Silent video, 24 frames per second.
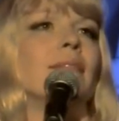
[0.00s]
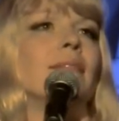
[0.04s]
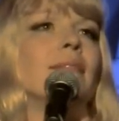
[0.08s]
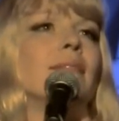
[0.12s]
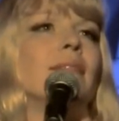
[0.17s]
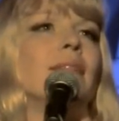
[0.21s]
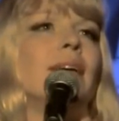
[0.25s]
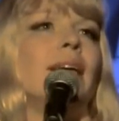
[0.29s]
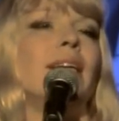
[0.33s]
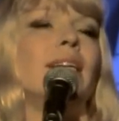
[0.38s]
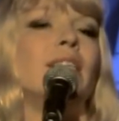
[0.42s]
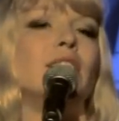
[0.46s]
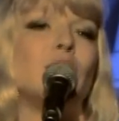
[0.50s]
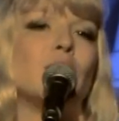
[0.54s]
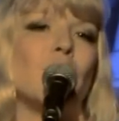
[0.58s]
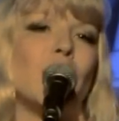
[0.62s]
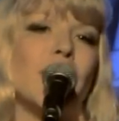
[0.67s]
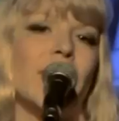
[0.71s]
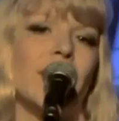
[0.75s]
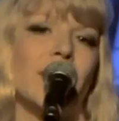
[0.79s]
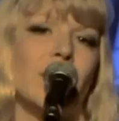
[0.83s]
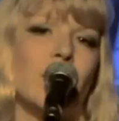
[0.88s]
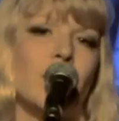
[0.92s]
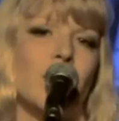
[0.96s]

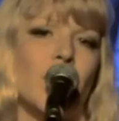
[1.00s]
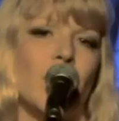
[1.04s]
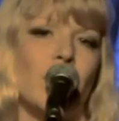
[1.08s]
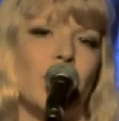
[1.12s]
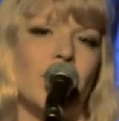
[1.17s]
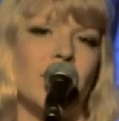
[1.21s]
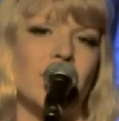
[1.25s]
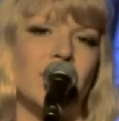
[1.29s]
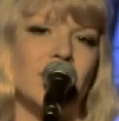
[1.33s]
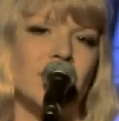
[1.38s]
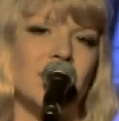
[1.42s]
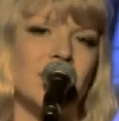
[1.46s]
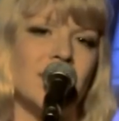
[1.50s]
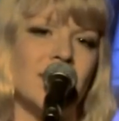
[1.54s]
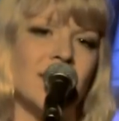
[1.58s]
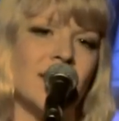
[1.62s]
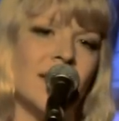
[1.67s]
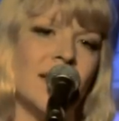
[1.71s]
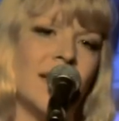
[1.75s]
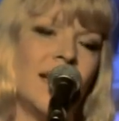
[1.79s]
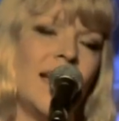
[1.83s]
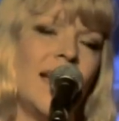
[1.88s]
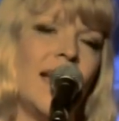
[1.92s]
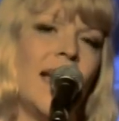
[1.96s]
enjoying the moment,
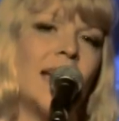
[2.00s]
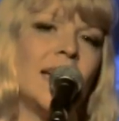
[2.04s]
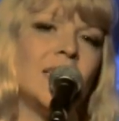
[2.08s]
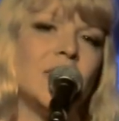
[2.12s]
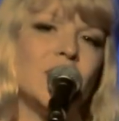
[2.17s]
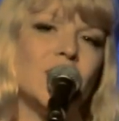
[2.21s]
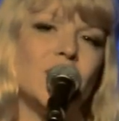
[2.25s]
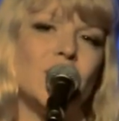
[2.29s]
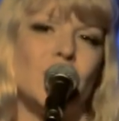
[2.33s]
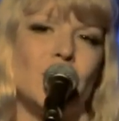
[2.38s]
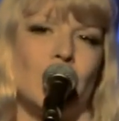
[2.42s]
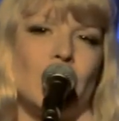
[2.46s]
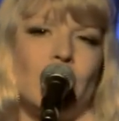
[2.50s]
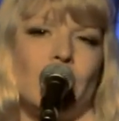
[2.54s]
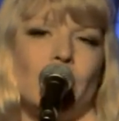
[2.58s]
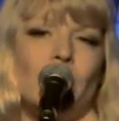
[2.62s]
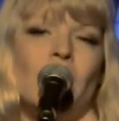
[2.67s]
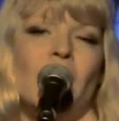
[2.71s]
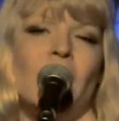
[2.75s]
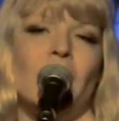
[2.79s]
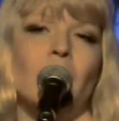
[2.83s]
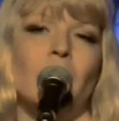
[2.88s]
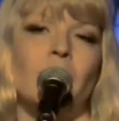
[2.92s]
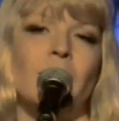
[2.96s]
and just thought,
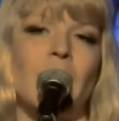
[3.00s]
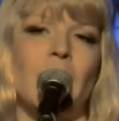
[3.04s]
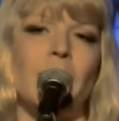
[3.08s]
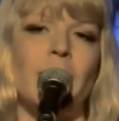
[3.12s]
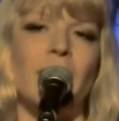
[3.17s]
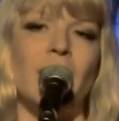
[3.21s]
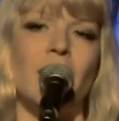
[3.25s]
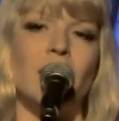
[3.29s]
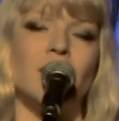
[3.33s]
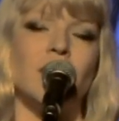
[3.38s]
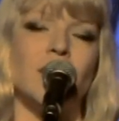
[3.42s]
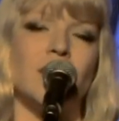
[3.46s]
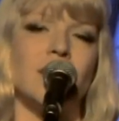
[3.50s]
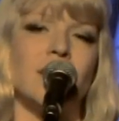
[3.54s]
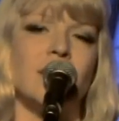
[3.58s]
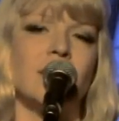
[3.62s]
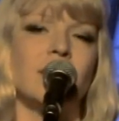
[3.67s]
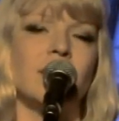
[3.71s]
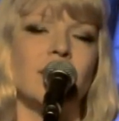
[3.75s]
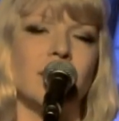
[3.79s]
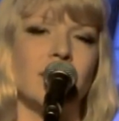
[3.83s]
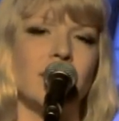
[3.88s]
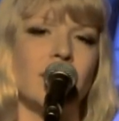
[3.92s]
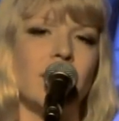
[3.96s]
well, maybe I'll just
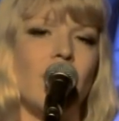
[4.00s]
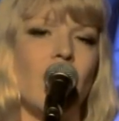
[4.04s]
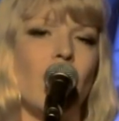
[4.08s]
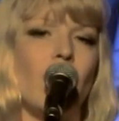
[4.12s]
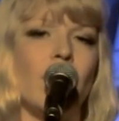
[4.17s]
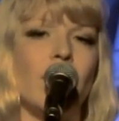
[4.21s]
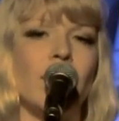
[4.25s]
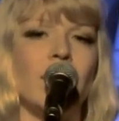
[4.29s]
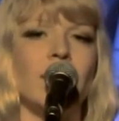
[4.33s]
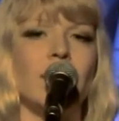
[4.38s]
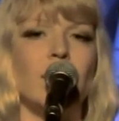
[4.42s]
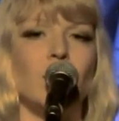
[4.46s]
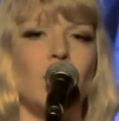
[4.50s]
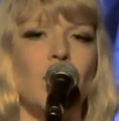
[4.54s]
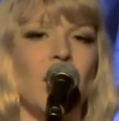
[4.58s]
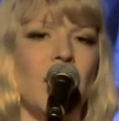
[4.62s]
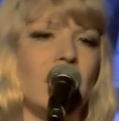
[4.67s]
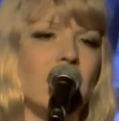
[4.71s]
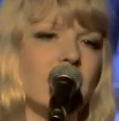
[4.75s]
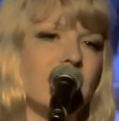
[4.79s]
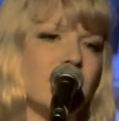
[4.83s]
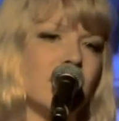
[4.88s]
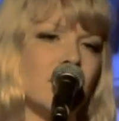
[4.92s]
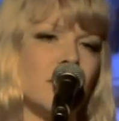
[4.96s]
go on a little
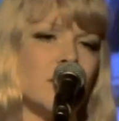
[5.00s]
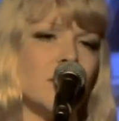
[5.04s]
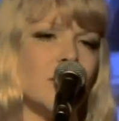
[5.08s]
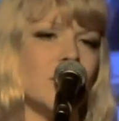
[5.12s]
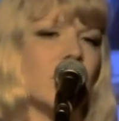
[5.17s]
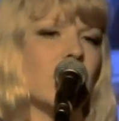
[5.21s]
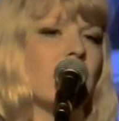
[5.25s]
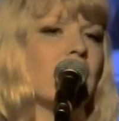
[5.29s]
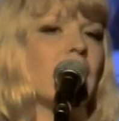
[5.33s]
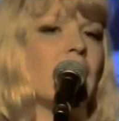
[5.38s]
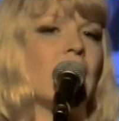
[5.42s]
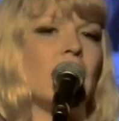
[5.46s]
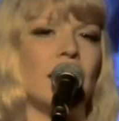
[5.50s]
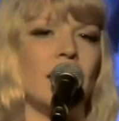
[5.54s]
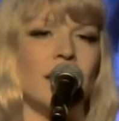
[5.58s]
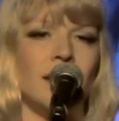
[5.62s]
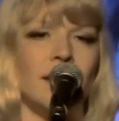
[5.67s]
personal journey.